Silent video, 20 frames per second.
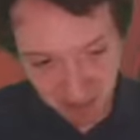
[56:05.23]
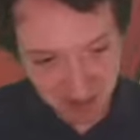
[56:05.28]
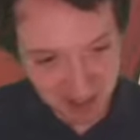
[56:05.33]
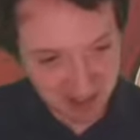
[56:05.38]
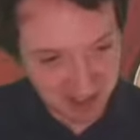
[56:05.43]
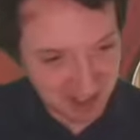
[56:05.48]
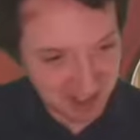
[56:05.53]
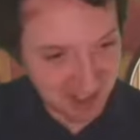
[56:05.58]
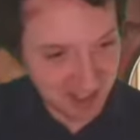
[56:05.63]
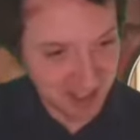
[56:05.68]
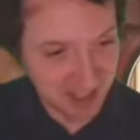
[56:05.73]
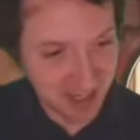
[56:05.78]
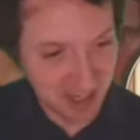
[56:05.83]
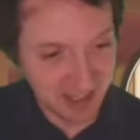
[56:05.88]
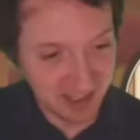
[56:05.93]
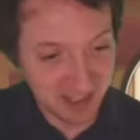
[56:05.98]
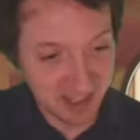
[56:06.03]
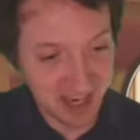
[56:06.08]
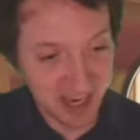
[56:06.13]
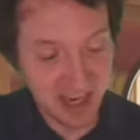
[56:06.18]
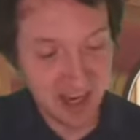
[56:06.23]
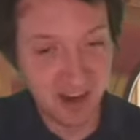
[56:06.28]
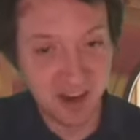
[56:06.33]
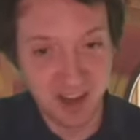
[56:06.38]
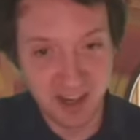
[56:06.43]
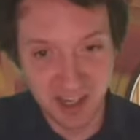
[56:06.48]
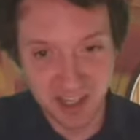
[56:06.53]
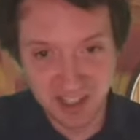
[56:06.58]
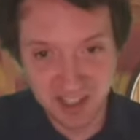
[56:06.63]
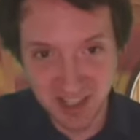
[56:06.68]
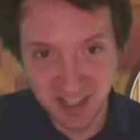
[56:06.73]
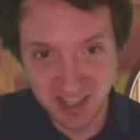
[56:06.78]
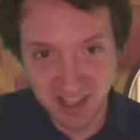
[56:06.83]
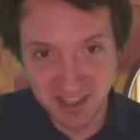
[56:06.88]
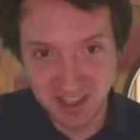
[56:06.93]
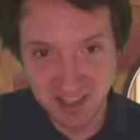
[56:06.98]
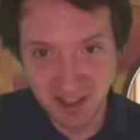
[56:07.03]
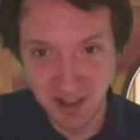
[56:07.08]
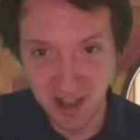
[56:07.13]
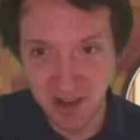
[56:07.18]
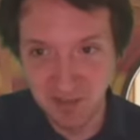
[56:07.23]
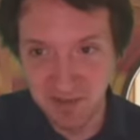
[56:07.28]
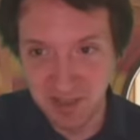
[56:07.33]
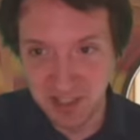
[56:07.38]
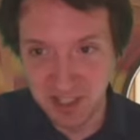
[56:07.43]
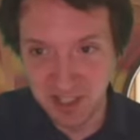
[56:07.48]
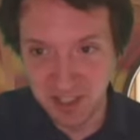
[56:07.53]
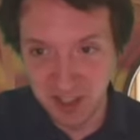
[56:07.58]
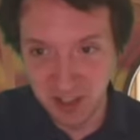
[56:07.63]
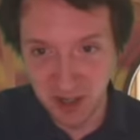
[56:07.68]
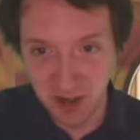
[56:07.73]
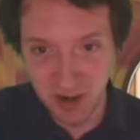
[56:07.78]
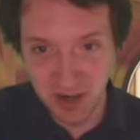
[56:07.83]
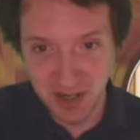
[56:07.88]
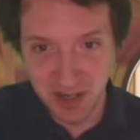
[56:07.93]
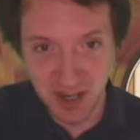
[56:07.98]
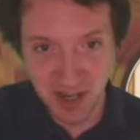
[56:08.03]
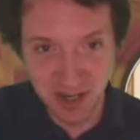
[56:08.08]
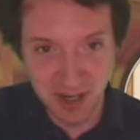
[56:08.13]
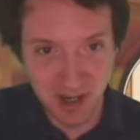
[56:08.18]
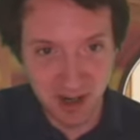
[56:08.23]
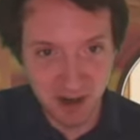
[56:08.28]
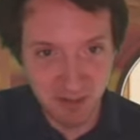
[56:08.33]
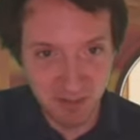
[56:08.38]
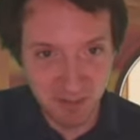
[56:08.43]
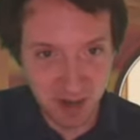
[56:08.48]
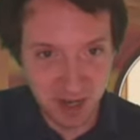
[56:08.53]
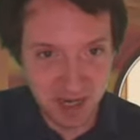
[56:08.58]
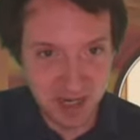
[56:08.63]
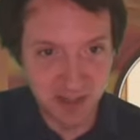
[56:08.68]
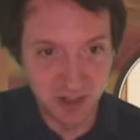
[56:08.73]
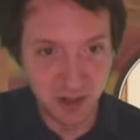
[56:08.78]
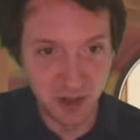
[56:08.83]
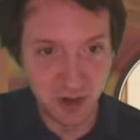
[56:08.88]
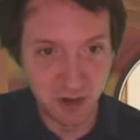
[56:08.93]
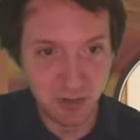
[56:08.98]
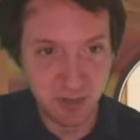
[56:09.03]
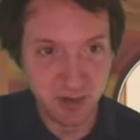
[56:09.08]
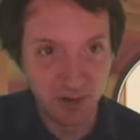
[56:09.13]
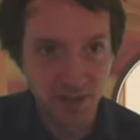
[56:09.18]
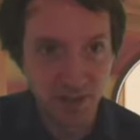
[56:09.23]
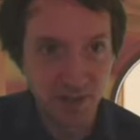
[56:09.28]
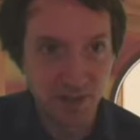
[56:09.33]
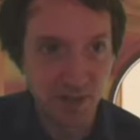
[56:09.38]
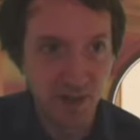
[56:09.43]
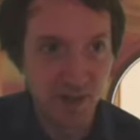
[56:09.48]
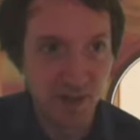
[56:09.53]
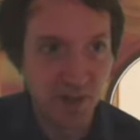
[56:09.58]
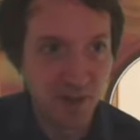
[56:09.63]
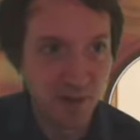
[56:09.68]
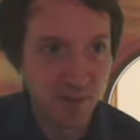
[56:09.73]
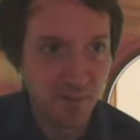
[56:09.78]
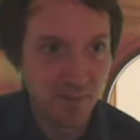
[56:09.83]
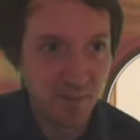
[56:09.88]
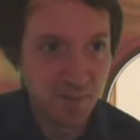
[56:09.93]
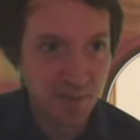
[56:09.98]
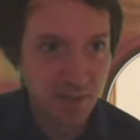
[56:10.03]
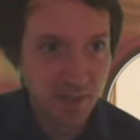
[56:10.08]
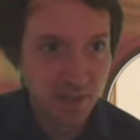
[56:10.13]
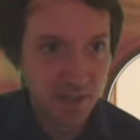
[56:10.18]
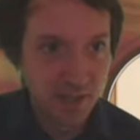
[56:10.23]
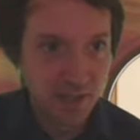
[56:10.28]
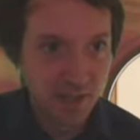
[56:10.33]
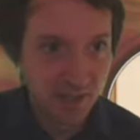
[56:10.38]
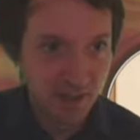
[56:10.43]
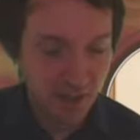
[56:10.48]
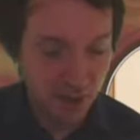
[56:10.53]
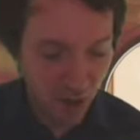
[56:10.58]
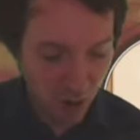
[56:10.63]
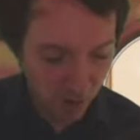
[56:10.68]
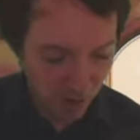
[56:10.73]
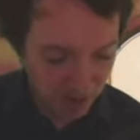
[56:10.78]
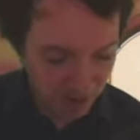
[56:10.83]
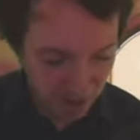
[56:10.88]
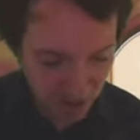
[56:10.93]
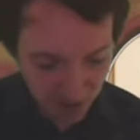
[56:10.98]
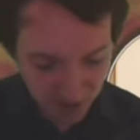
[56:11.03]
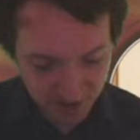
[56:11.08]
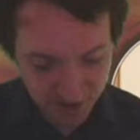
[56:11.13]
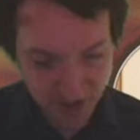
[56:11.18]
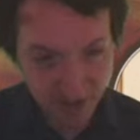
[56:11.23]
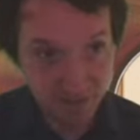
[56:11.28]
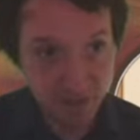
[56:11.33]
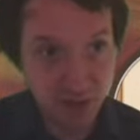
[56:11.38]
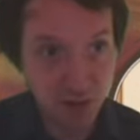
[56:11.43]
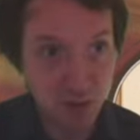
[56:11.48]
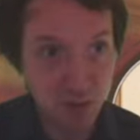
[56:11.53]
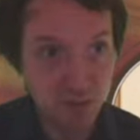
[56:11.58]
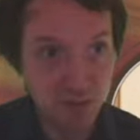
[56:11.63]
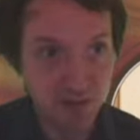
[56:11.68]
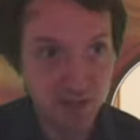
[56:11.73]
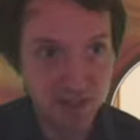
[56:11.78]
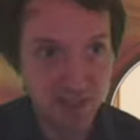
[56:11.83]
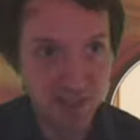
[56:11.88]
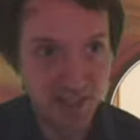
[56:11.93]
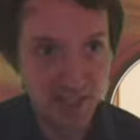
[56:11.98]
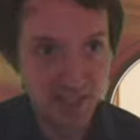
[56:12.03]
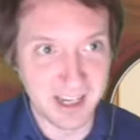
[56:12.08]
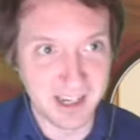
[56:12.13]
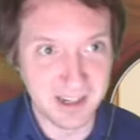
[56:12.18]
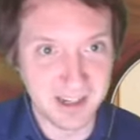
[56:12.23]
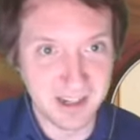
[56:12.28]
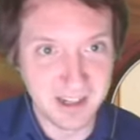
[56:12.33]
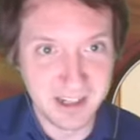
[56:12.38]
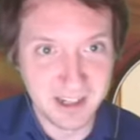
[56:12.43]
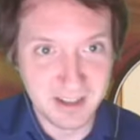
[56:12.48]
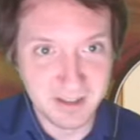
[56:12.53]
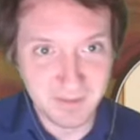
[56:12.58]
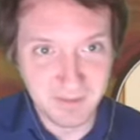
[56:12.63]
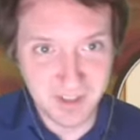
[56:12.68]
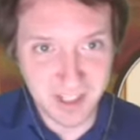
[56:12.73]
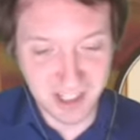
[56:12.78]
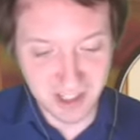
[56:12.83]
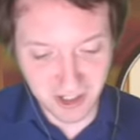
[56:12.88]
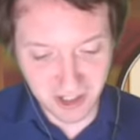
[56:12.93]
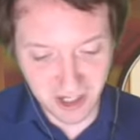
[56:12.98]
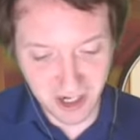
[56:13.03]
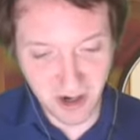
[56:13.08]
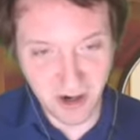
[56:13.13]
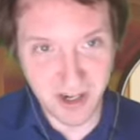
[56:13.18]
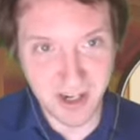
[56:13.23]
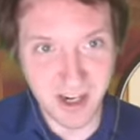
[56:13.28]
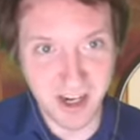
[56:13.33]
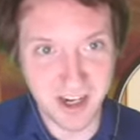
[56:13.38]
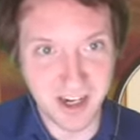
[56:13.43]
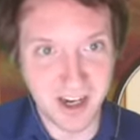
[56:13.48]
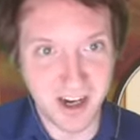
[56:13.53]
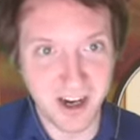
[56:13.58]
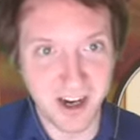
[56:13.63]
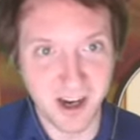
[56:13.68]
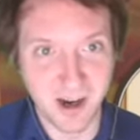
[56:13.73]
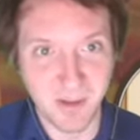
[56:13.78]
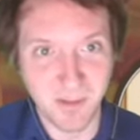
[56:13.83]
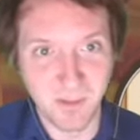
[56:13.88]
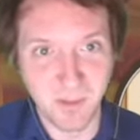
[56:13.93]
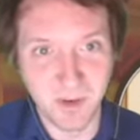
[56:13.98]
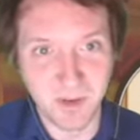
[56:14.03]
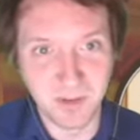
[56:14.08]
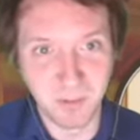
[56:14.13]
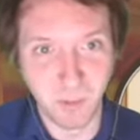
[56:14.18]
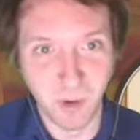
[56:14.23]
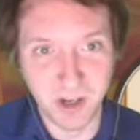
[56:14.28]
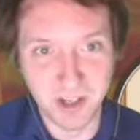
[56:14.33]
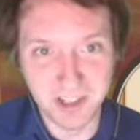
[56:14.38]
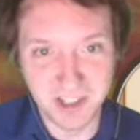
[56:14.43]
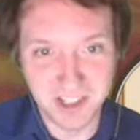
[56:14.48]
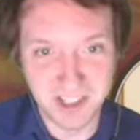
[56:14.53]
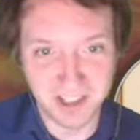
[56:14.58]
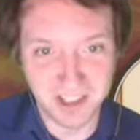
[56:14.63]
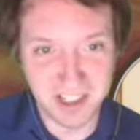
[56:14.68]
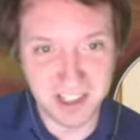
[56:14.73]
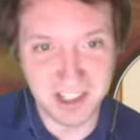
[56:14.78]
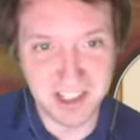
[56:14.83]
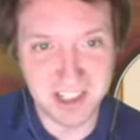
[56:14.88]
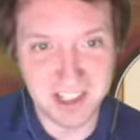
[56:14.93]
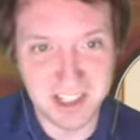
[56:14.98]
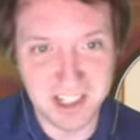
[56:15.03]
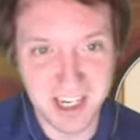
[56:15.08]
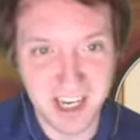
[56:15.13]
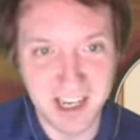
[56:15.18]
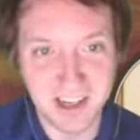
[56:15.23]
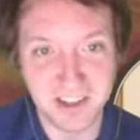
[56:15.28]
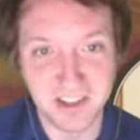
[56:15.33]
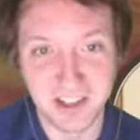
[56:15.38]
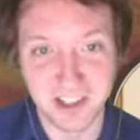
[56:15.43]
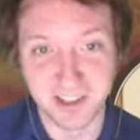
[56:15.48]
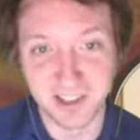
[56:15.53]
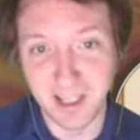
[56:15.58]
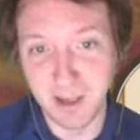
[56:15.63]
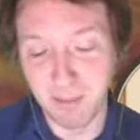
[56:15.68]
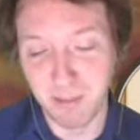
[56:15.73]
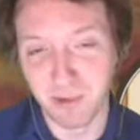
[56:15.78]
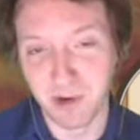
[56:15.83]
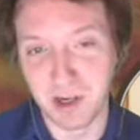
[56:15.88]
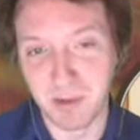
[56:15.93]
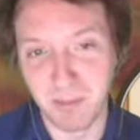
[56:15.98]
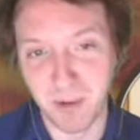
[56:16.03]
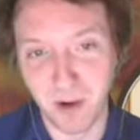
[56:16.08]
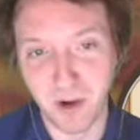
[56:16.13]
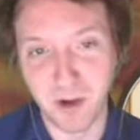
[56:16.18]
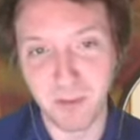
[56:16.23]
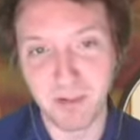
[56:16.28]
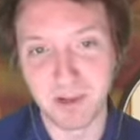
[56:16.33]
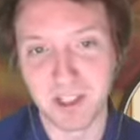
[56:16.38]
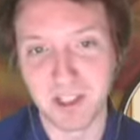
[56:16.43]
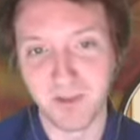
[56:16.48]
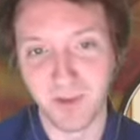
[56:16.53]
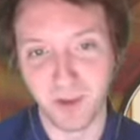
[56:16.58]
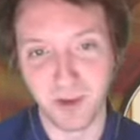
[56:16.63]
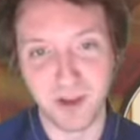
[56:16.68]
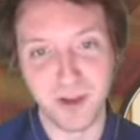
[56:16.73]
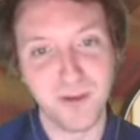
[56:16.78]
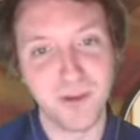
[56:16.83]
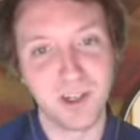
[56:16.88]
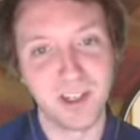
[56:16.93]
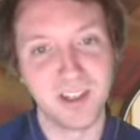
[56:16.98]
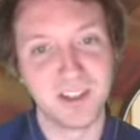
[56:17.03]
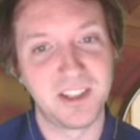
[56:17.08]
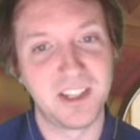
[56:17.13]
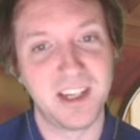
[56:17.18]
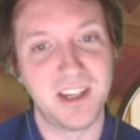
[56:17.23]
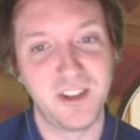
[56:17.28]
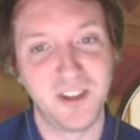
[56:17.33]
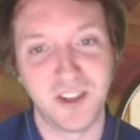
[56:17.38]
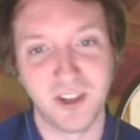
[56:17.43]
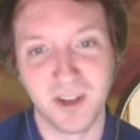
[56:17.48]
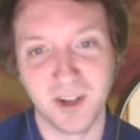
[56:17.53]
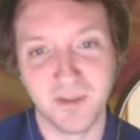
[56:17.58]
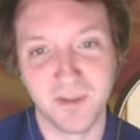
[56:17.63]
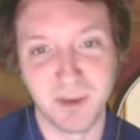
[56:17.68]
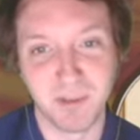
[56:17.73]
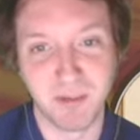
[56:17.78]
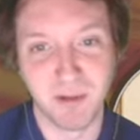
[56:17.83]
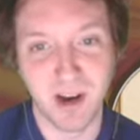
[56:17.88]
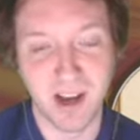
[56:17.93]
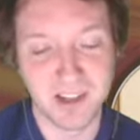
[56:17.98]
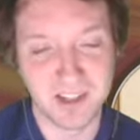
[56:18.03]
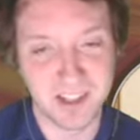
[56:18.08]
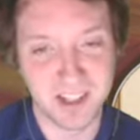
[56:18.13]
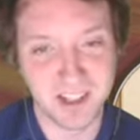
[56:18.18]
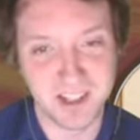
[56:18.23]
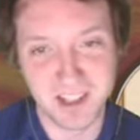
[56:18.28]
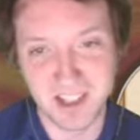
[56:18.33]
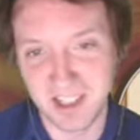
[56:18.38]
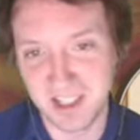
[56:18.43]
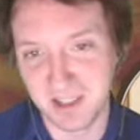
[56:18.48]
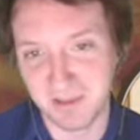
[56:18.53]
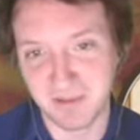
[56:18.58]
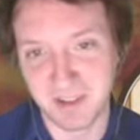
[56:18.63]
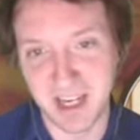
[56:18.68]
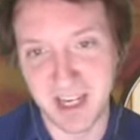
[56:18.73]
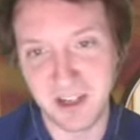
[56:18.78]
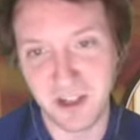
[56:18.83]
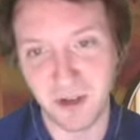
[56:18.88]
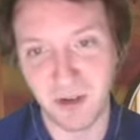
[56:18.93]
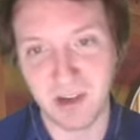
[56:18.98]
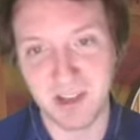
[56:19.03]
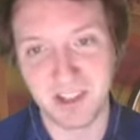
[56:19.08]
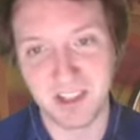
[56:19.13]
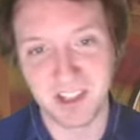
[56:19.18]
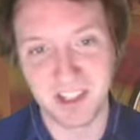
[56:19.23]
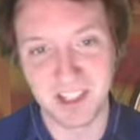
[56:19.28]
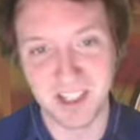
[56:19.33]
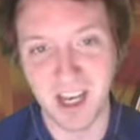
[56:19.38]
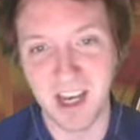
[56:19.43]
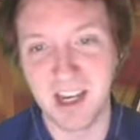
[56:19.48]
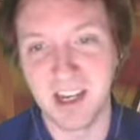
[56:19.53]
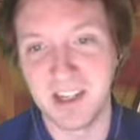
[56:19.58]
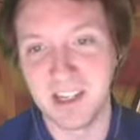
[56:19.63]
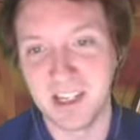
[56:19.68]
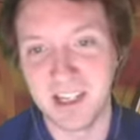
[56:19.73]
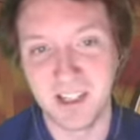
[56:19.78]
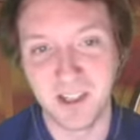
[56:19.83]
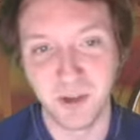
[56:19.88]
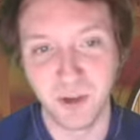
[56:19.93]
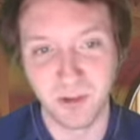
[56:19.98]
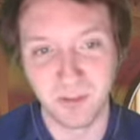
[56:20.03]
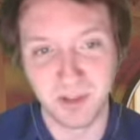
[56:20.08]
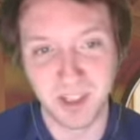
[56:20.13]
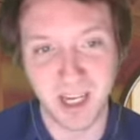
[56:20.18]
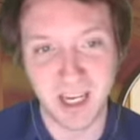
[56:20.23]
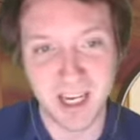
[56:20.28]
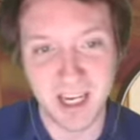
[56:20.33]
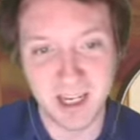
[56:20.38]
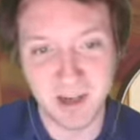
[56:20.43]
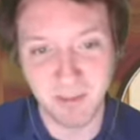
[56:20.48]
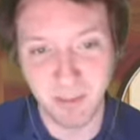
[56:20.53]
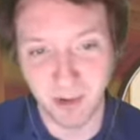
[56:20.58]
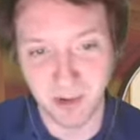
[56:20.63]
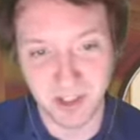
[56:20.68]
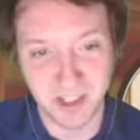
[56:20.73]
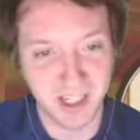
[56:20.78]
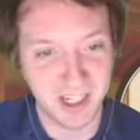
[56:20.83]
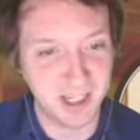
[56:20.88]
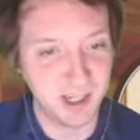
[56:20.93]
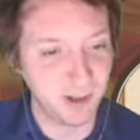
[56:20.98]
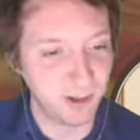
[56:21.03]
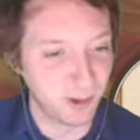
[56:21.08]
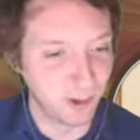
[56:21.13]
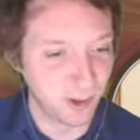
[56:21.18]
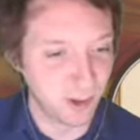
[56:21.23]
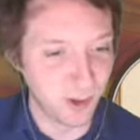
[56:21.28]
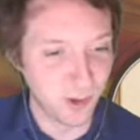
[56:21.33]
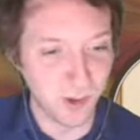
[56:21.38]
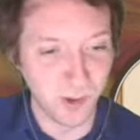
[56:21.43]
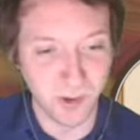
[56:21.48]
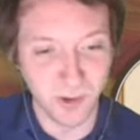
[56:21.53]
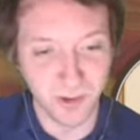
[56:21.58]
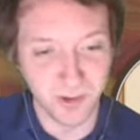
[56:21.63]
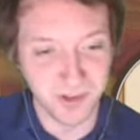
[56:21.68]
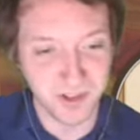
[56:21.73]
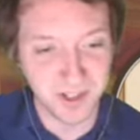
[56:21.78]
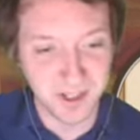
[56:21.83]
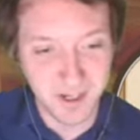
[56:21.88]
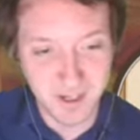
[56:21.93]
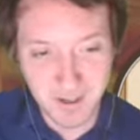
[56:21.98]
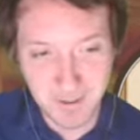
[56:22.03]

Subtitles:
It's. Hang on. I think I still have the dictionary.com page open. No, I don't. I have to open it again. Dictionary.com. What is Talesis again? Deliberate, purposeful utilization of the processes of nature and society to obtain particular goals.